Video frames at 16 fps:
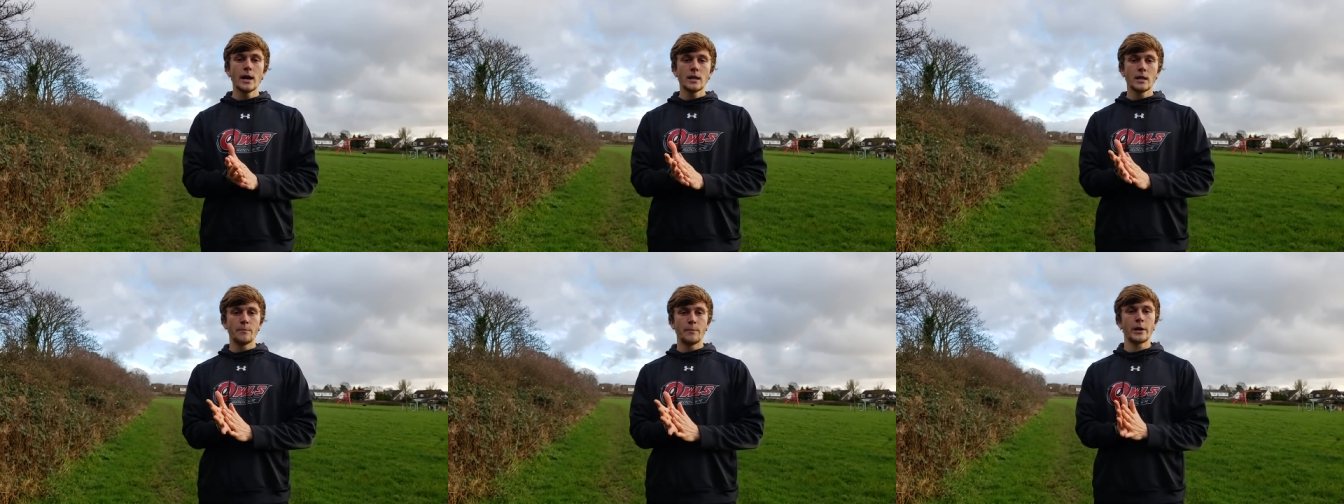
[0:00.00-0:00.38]

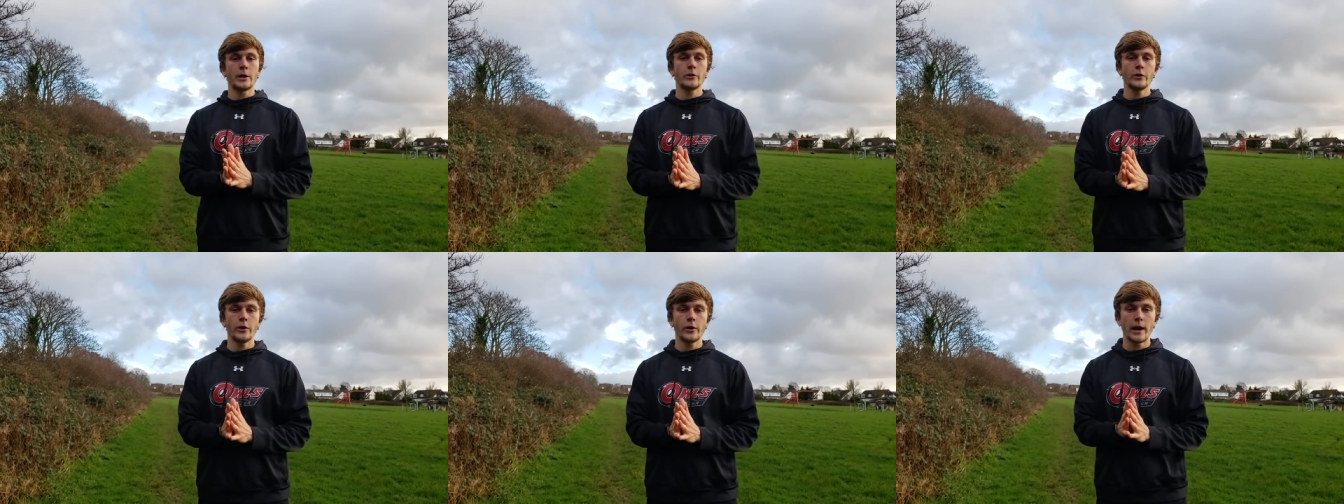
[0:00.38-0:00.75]
The
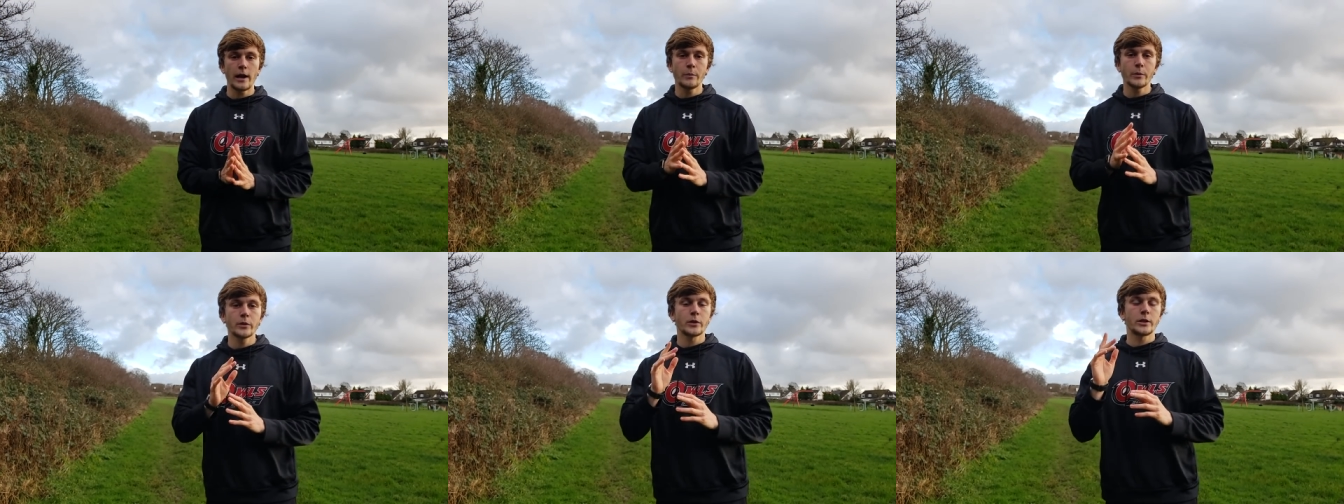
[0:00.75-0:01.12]
better you're
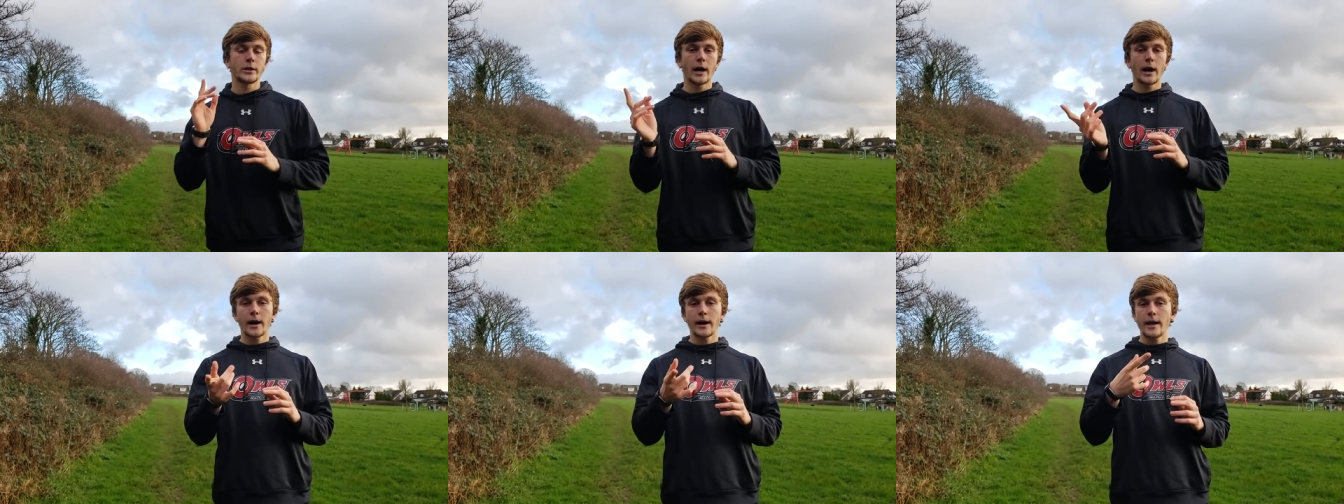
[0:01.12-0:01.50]
able to
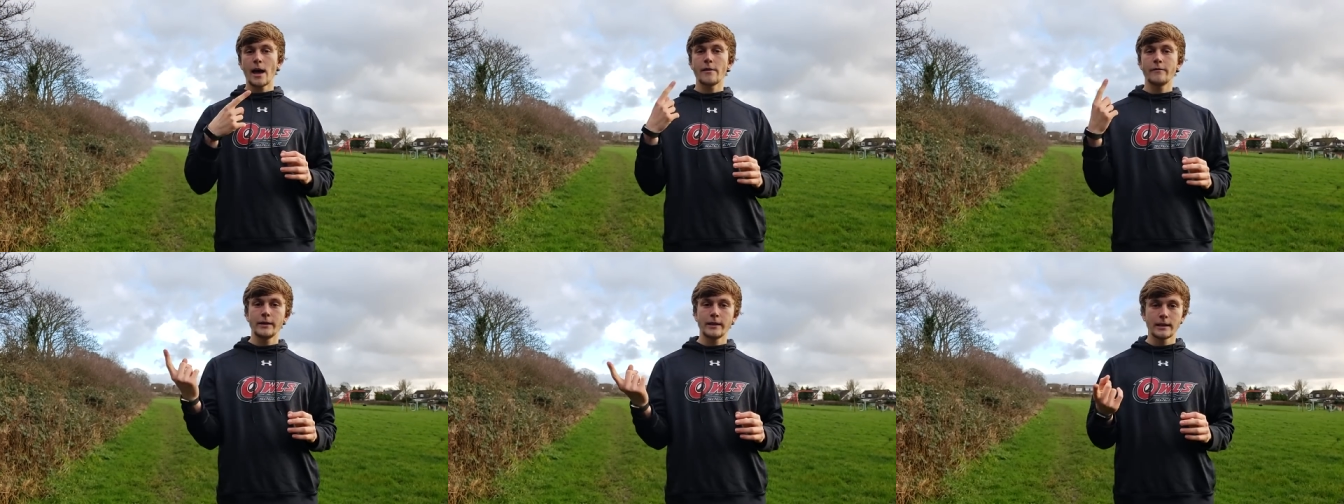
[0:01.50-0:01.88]
tie
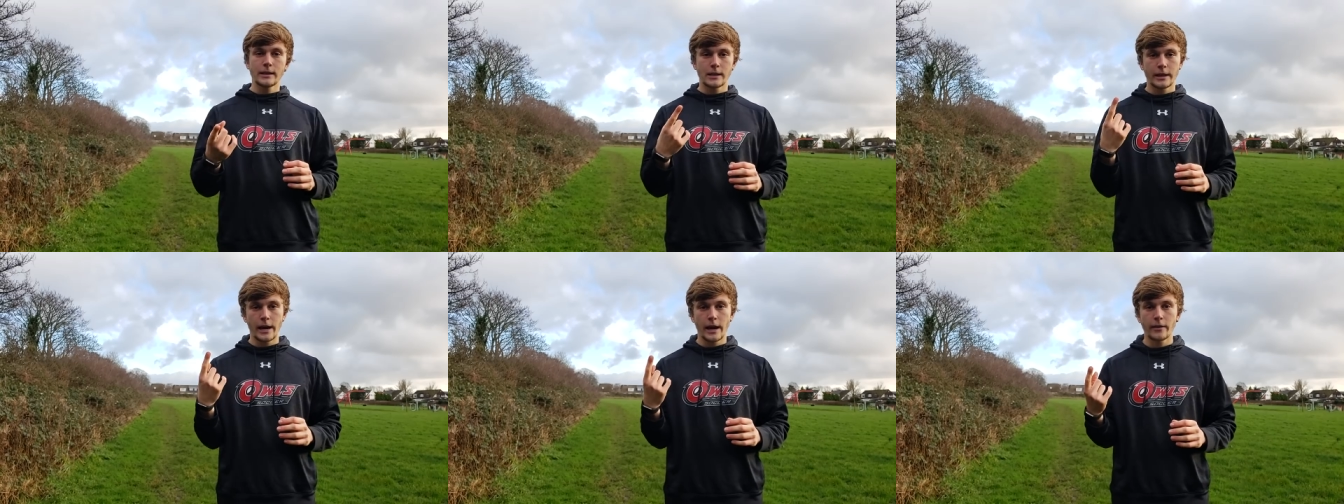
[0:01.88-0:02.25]
everything
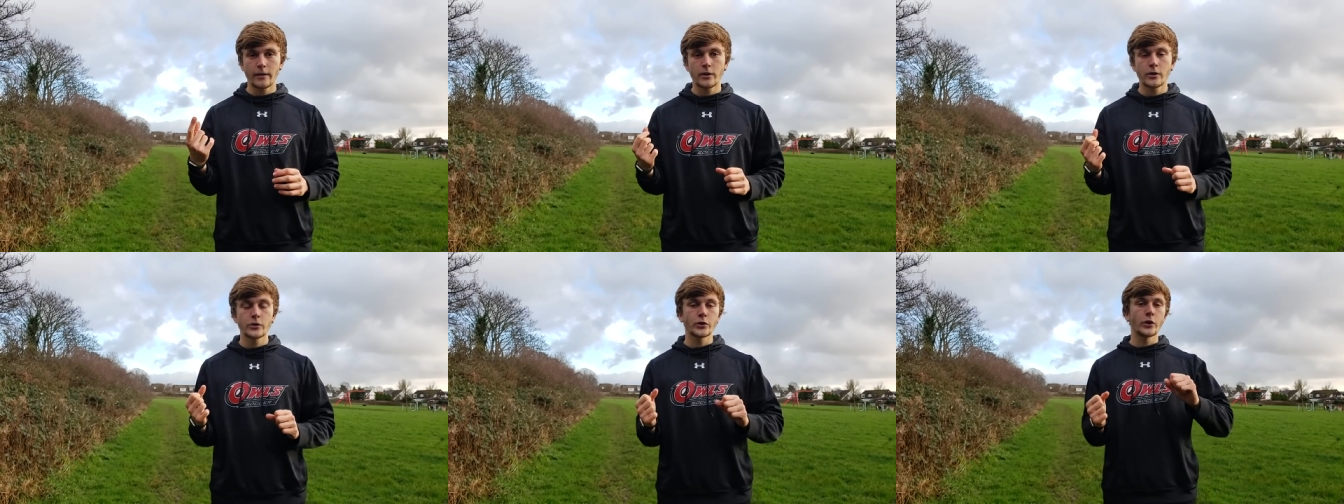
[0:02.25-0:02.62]

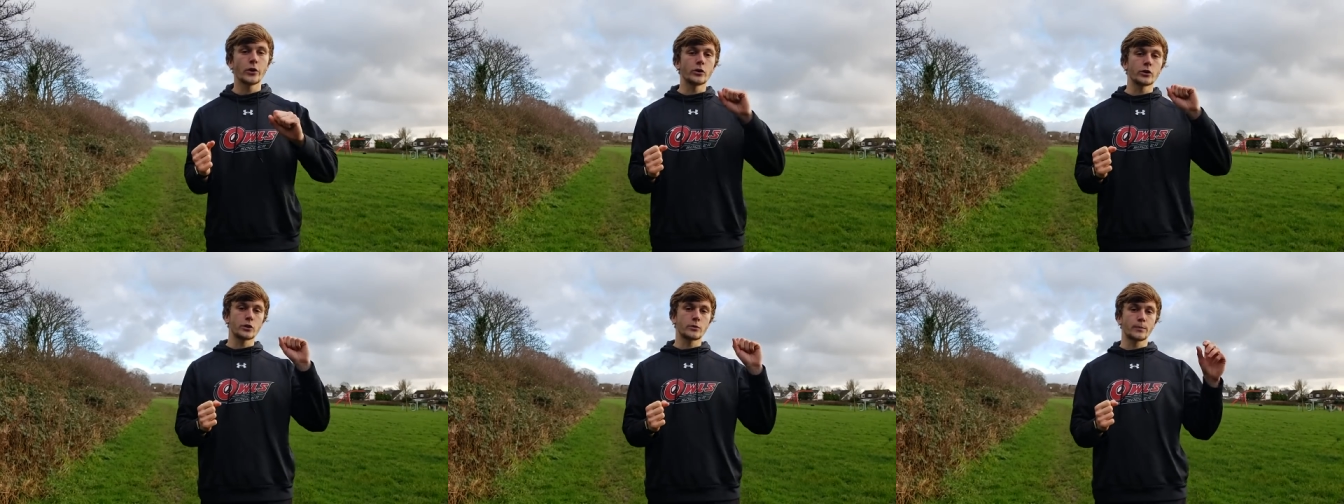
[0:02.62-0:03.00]
together, so
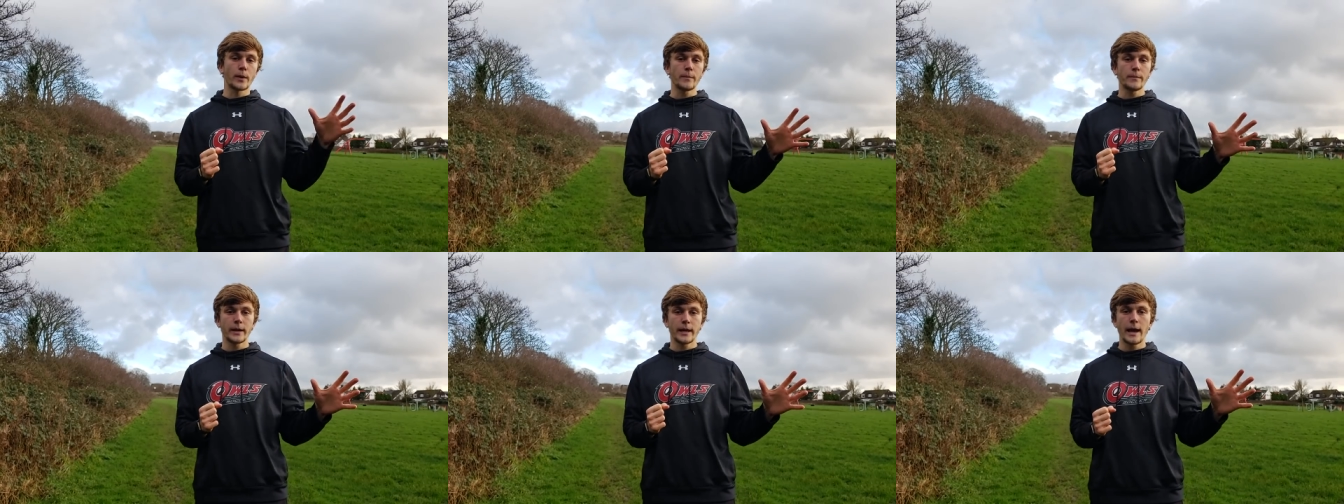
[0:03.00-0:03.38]
your
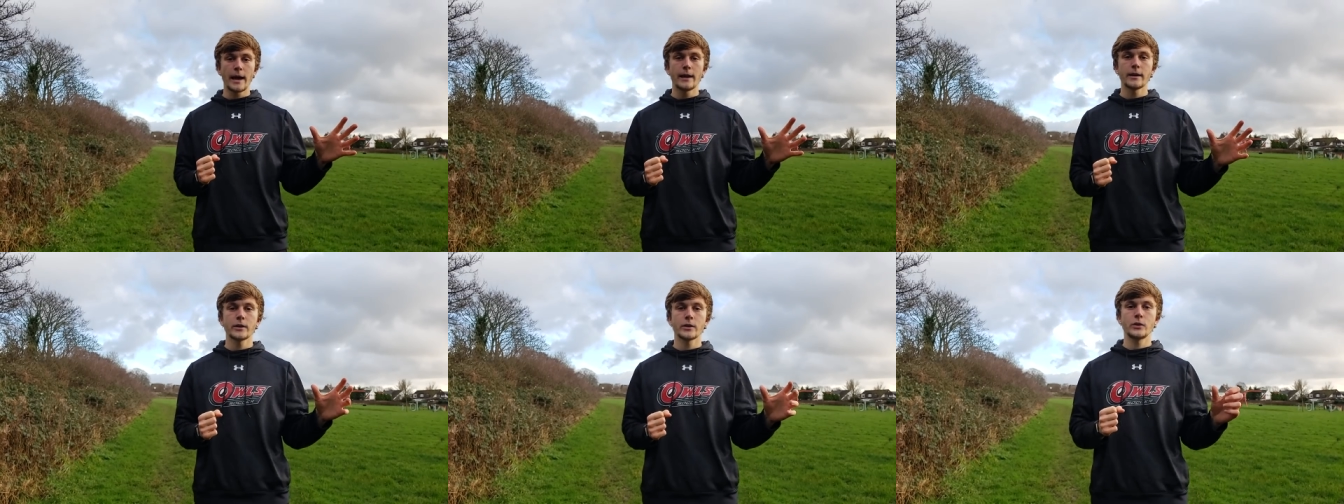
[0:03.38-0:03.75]
sprint
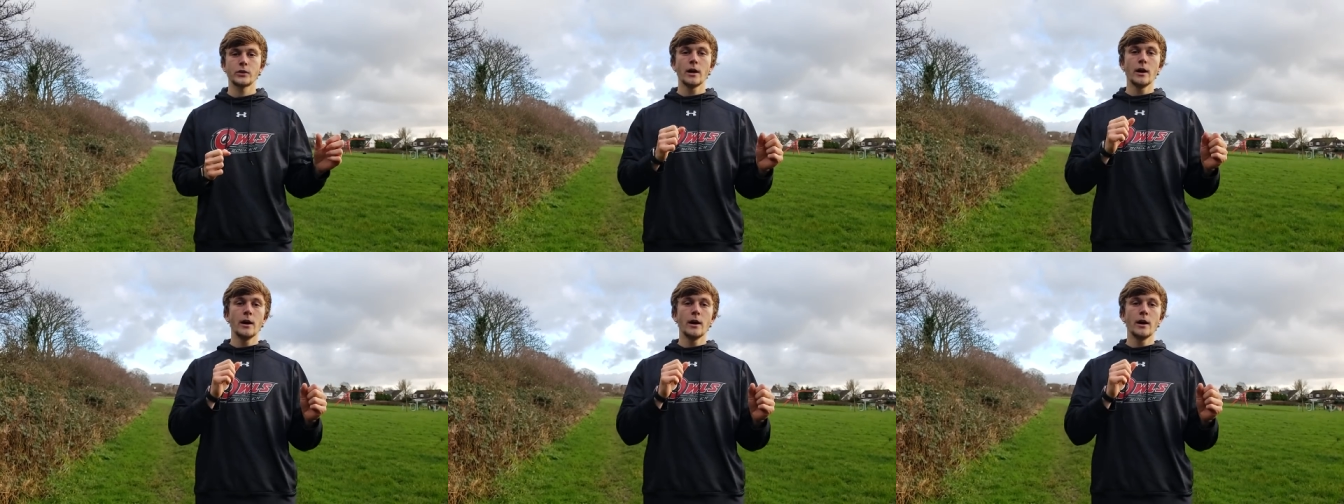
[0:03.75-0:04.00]
mechanics,